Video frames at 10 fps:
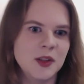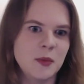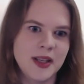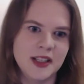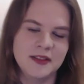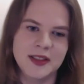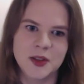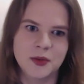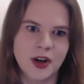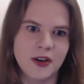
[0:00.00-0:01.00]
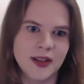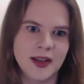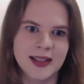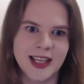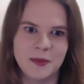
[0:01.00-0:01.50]
of the benefits of
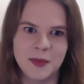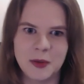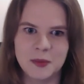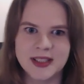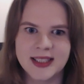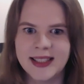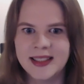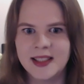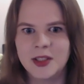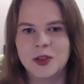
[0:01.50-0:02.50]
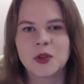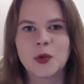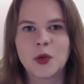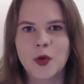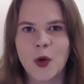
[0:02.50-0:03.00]
GraphQL can be particularly
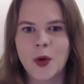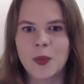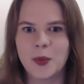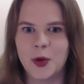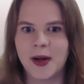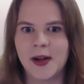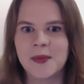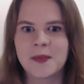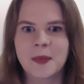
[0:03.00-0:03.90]
useful for mobile.